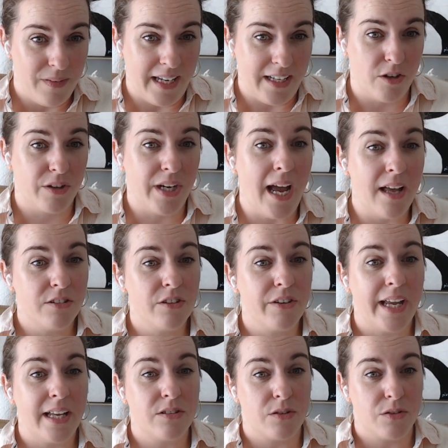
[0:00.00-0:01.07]
Like, your calendar
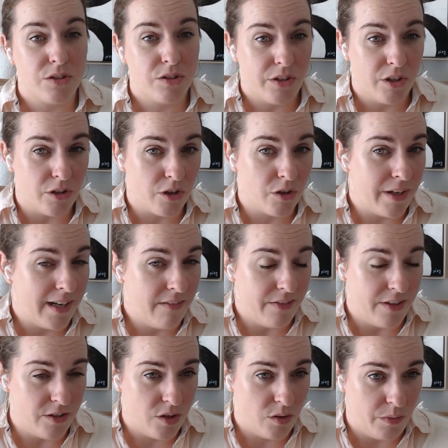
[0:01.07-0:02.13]
answers to your creative
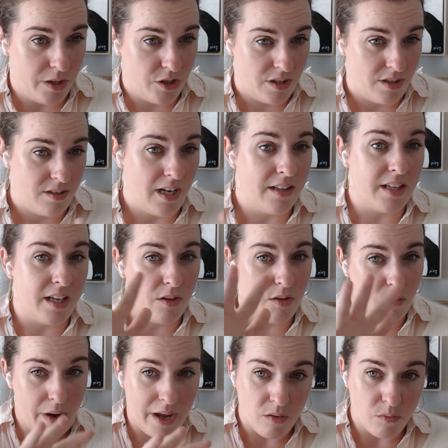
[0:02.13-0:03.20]
intuition, not the
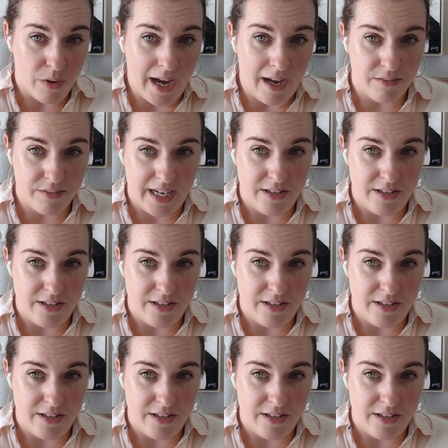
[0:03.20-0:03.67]
other way around.